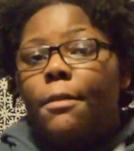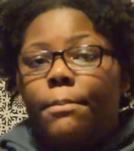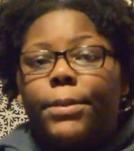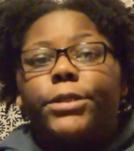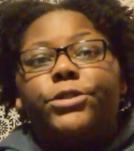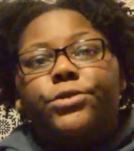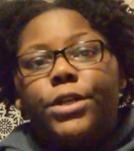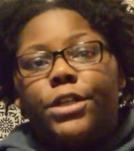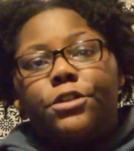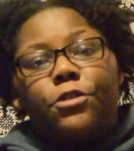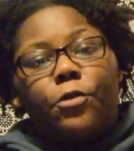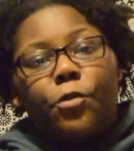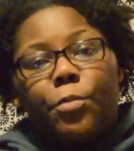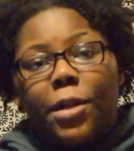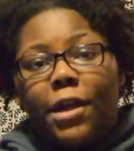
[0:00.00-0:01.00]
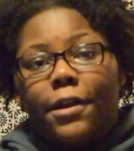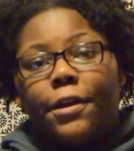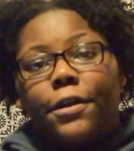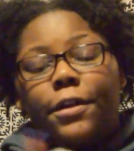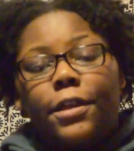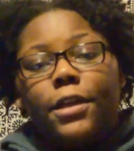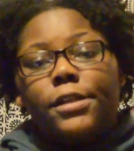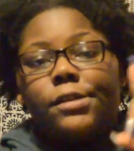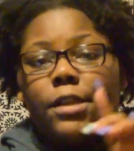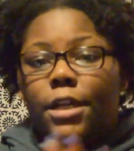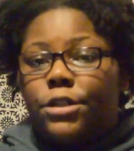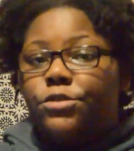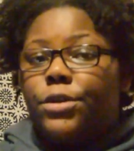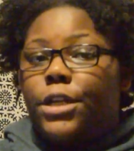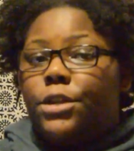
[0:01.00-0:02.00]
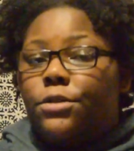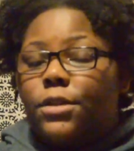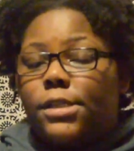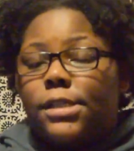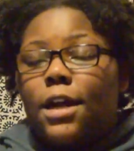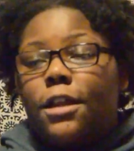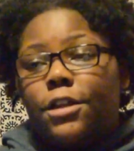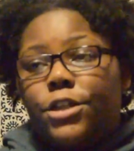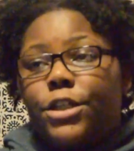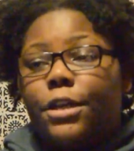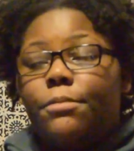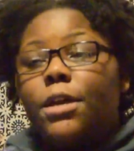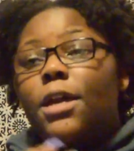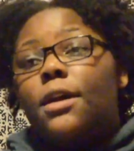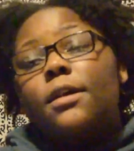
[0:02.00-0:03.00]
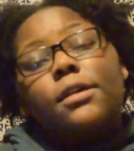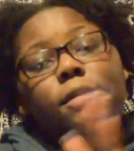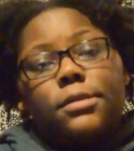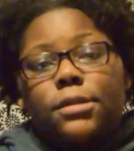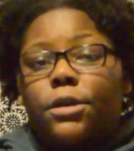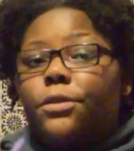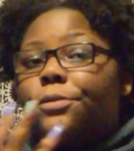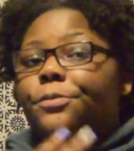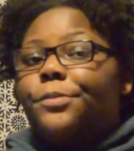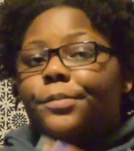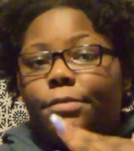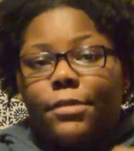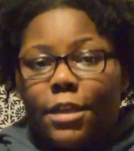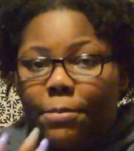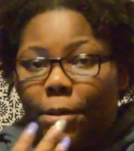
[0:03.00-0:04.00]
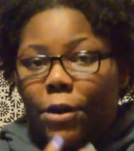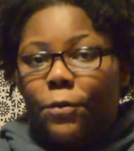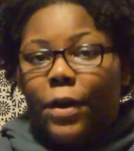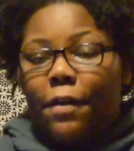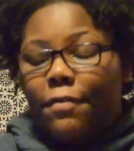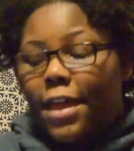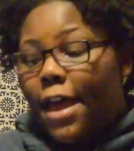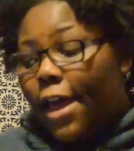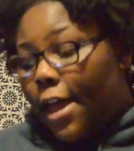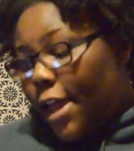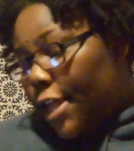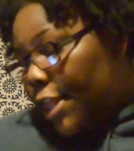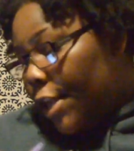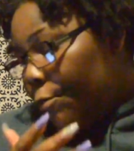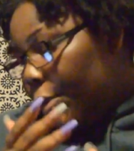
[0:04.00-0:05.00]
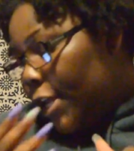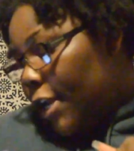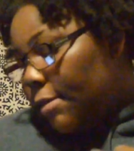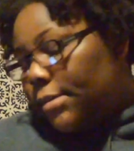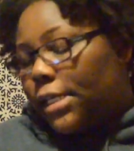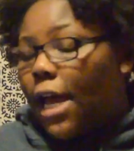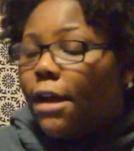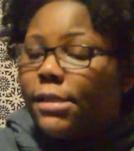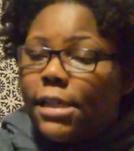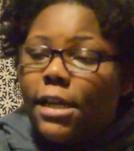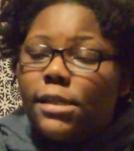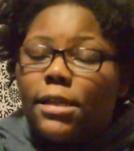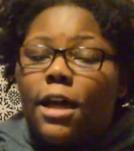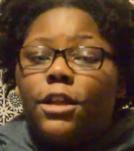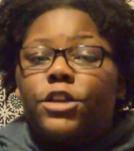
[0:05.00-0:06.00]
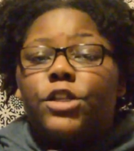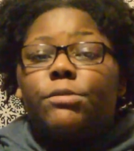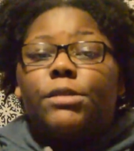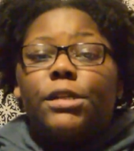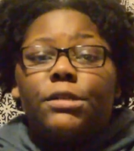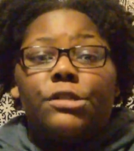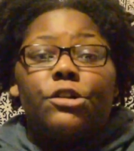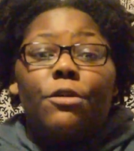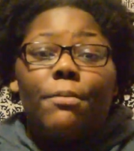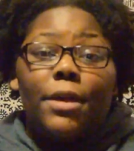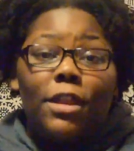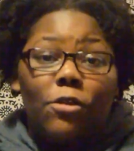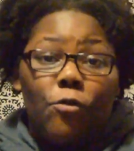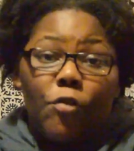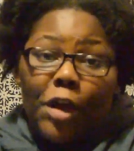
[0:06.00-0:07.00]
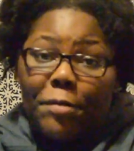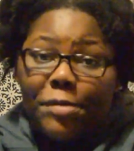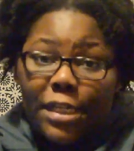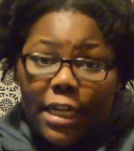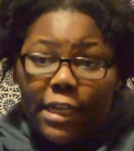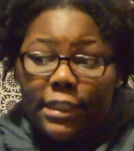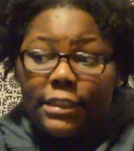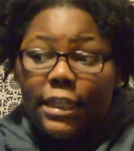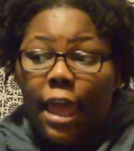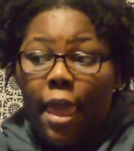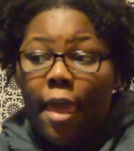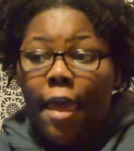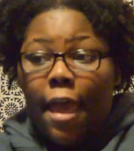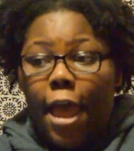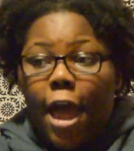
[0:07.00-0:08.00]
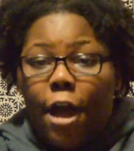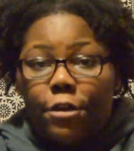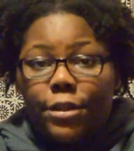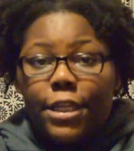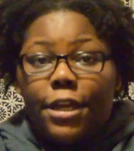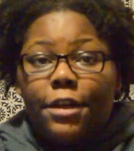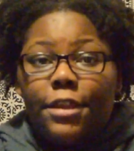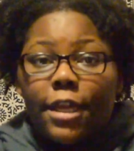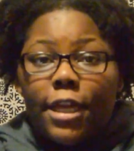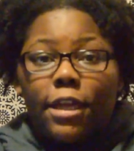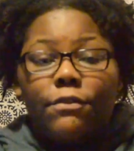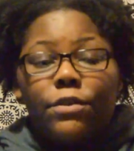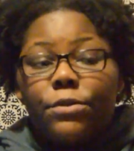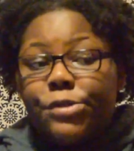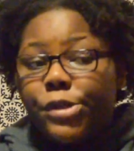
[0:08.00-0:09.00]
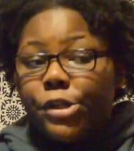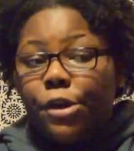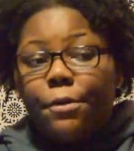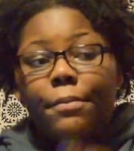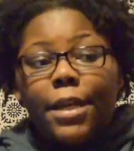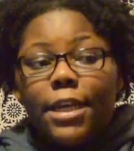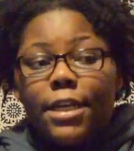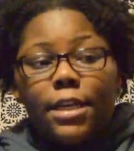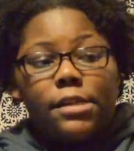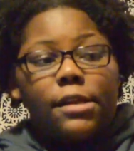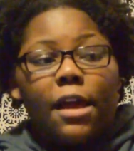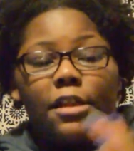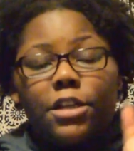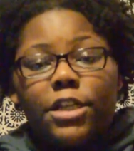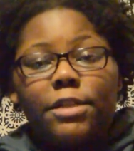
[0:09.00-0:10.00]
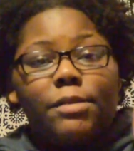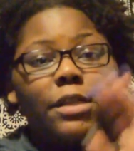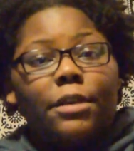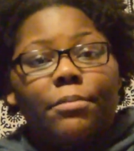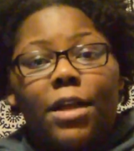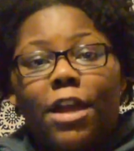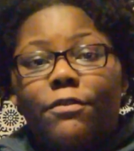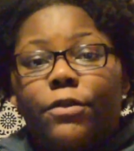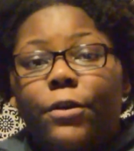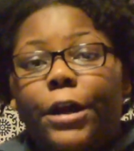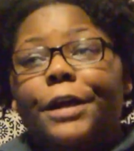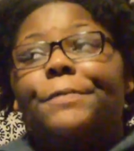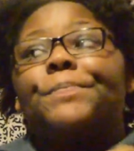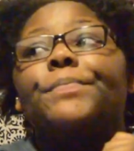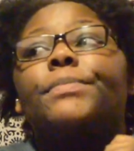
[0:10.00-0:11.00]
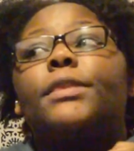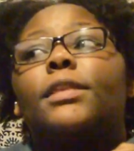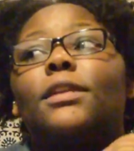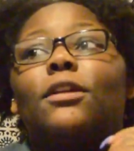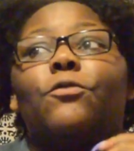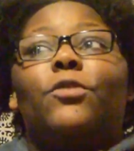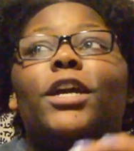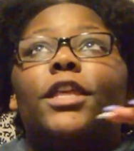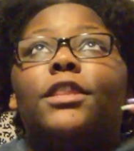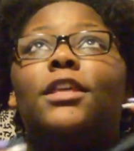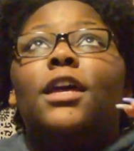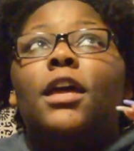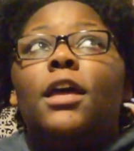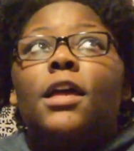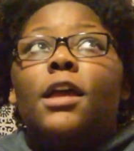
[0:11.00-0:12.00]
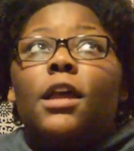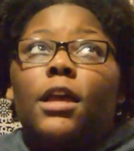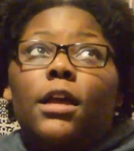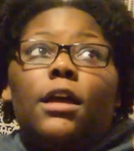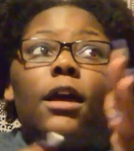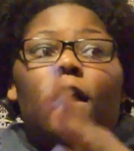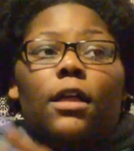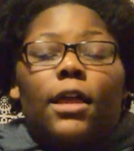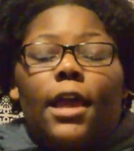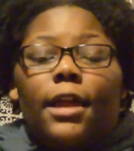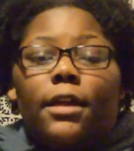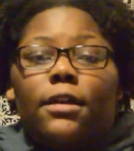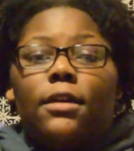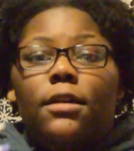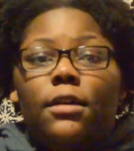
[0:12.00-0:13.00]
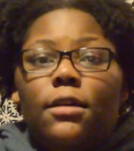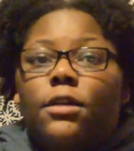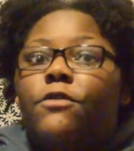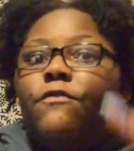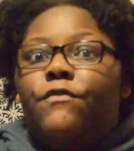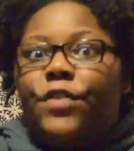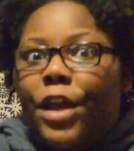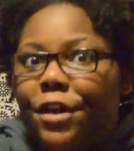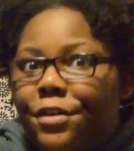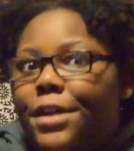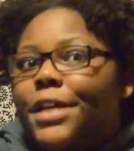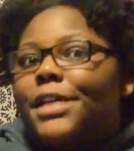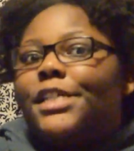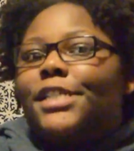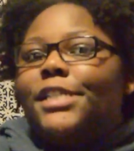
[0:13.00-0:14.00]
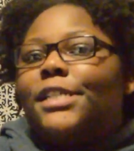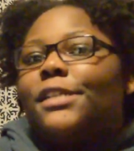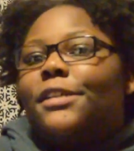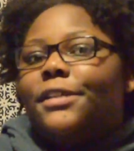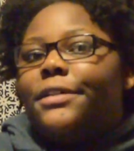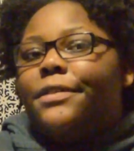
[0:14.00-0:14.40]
but you need to apply early so that you can do the scholarship. So be aware of that. And then when it comes to outside scholarships, there's so many websites out there that give you so many scholarships to apply for, with like various